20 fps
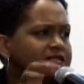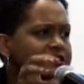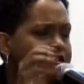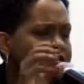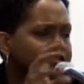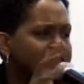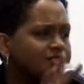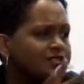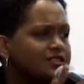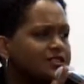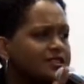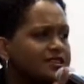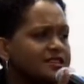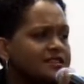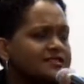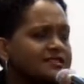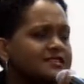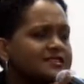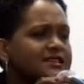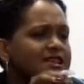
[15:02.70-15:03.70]
and certain
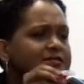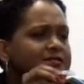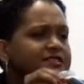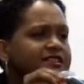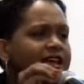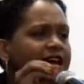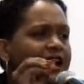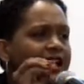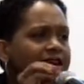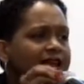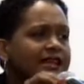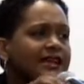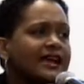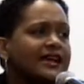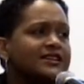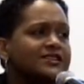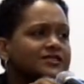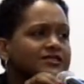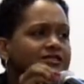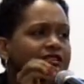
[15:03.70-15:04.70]
things, it's able to
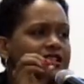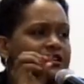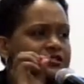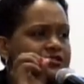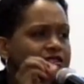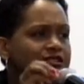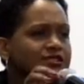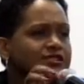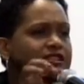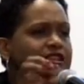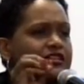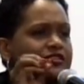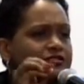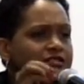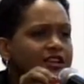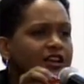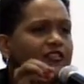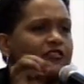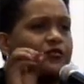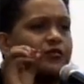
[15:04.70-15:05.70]
highlight to a certain
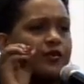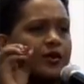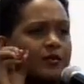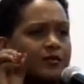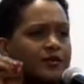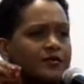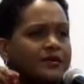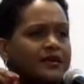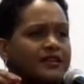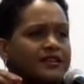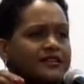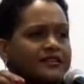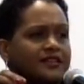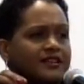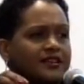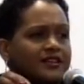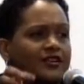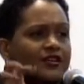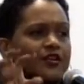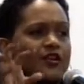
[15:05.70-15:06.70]
degree of
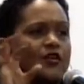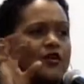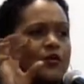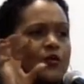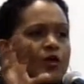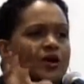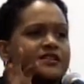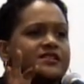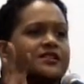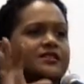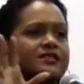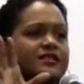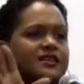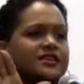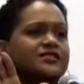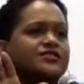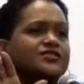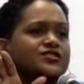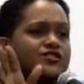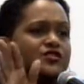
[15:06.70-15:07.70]
probability what it
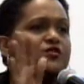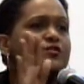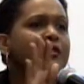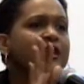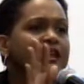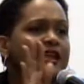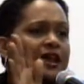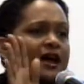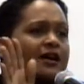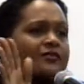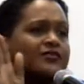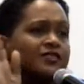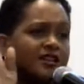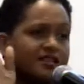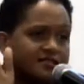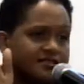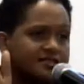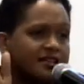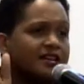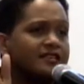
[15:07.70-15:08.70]
thinks you may have
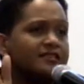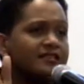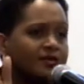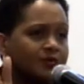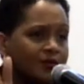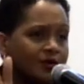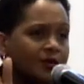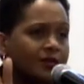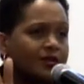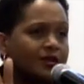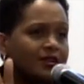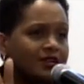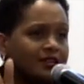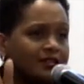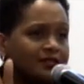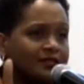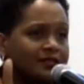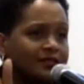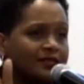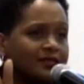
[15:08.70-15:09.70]
not cited properly.
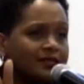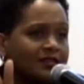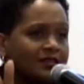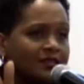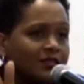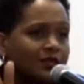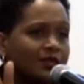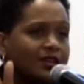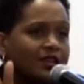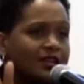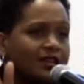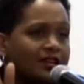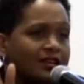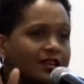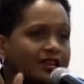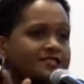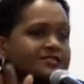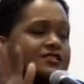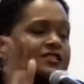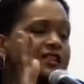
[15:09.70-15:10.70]
Okay,
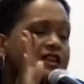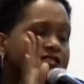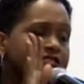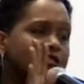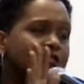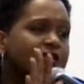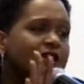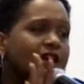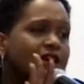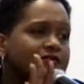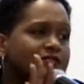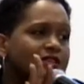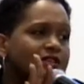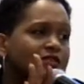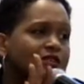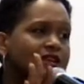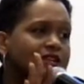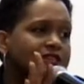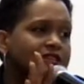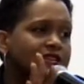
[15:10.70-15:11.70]
and so that's how you have to
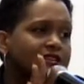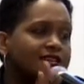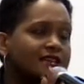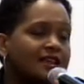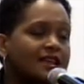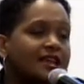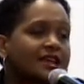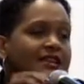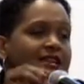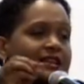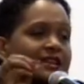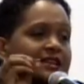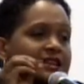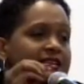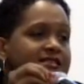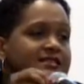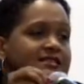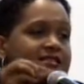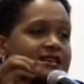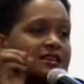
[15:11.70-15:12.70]
look at it. That
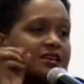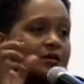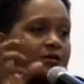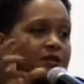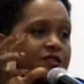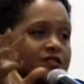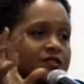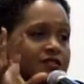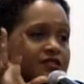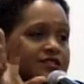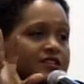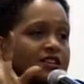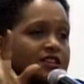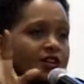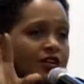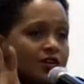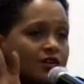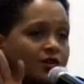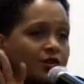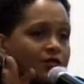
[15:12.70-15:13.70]
this is an opportunity
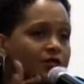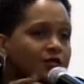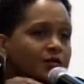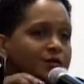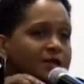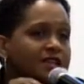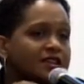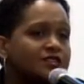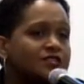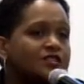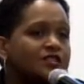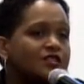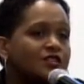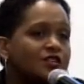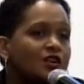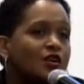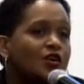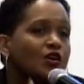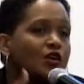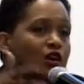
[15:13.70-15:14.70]
now for me
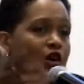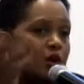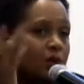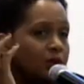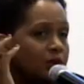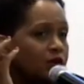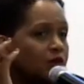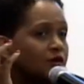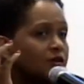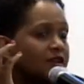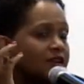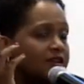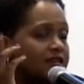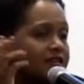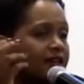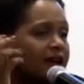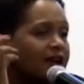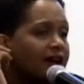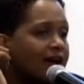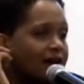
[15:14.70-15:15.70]
to upload it,
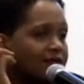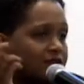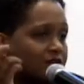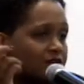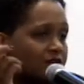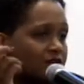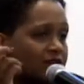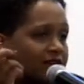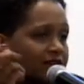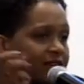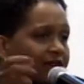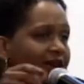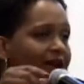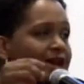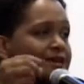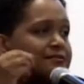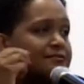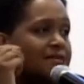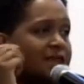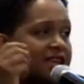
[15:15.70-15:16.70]
have a look,
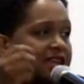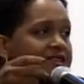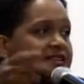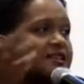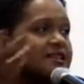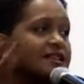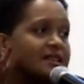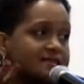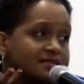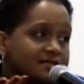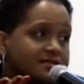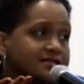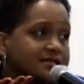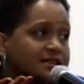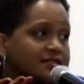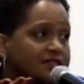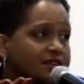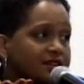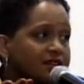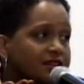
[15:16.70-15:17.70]
and make the
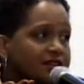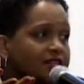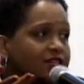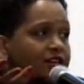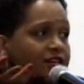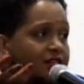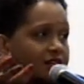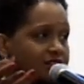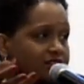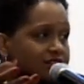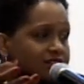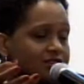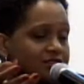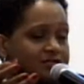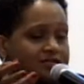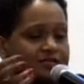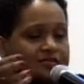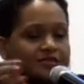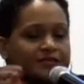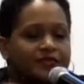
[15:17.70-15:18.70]
necessary
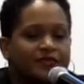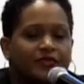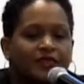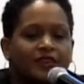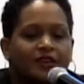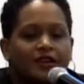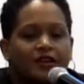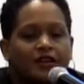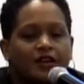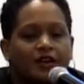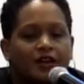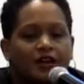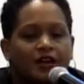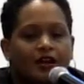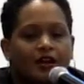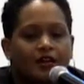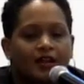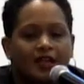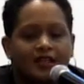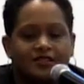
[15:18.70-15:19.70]
corrections.
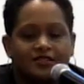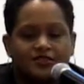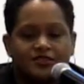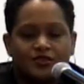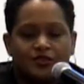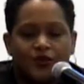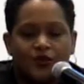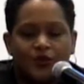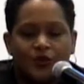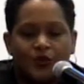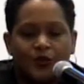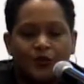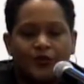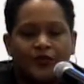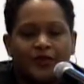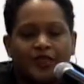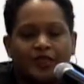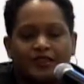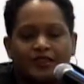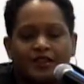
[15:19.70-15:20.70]
All right, so
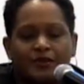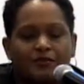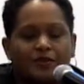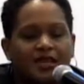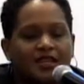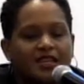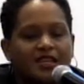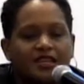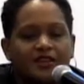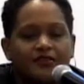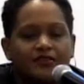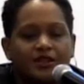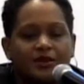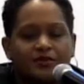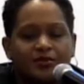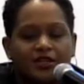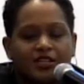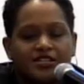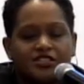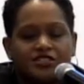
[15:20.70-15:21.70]
there are many different
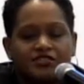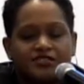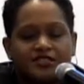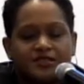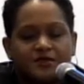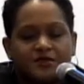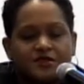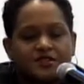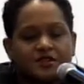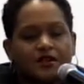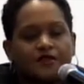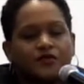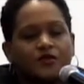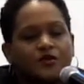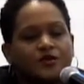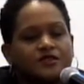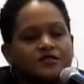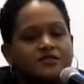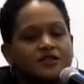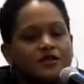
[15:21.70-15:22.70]
plagiarism
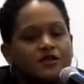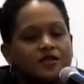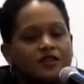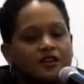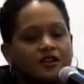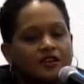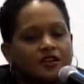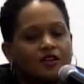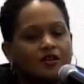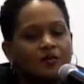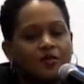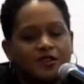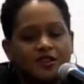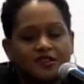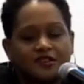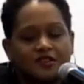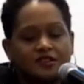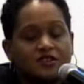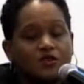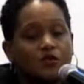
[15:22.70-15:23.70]
softwares out there, but
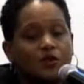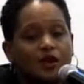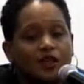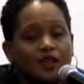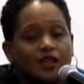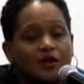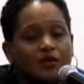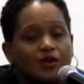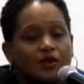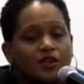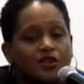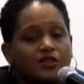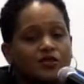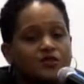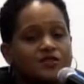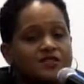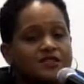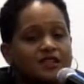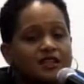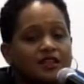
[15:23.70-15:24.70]
this is the one that we're
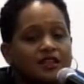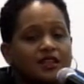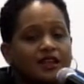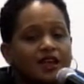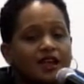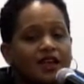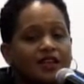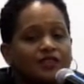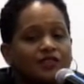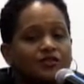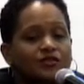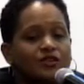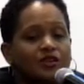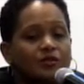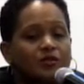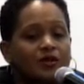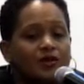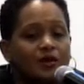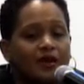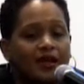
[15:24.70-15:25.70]
using at
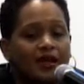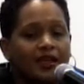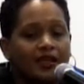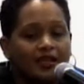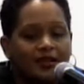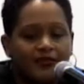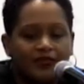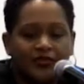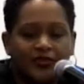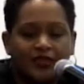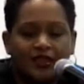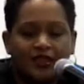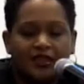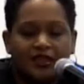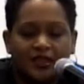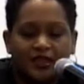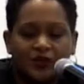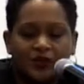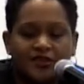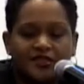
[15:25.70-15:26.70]
UWI.
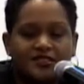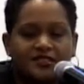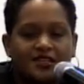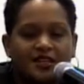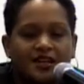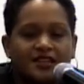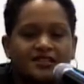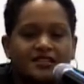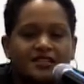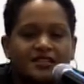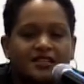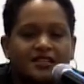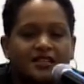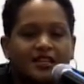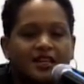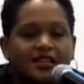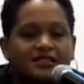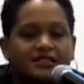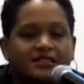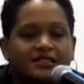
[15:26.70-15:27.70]
It was started in
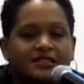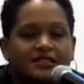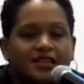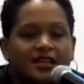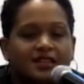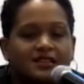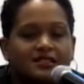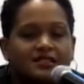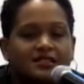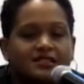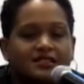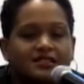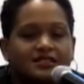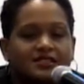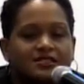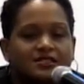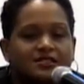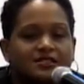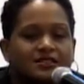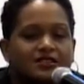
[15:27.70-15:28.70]

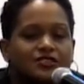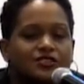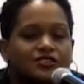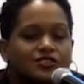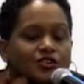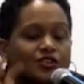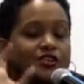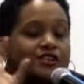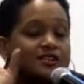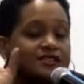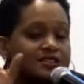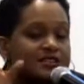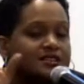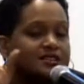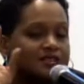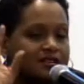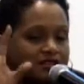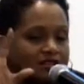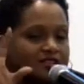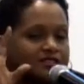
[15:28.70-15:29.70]
1996,
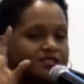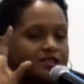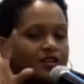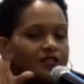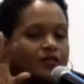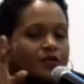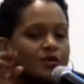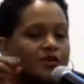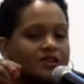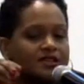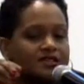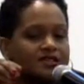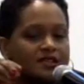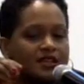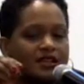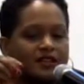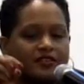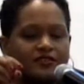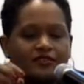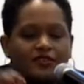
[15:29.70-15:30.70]
Turnitin, the software
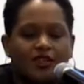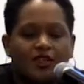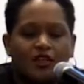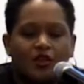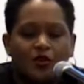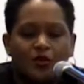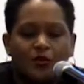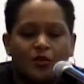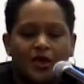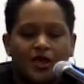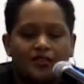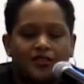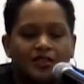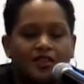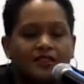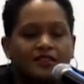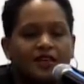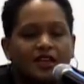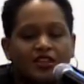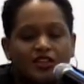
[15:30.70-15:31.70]
itself, but I
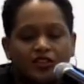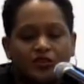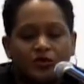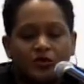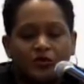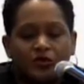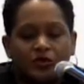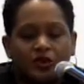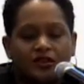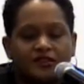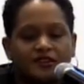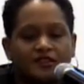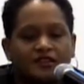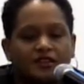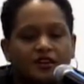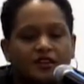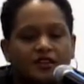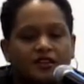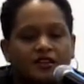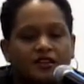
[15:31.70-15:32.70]
think that UWI brought it
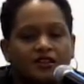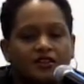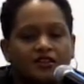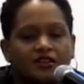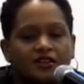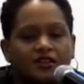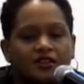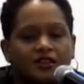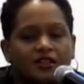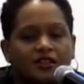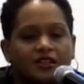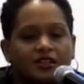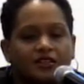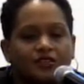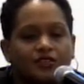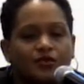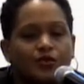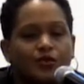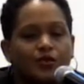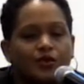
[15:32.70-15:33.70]
on in the early
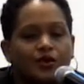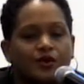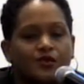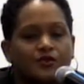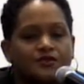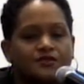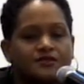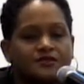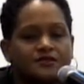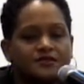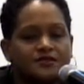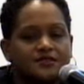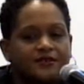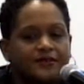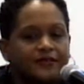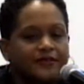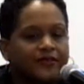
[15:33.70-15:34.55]
2000s.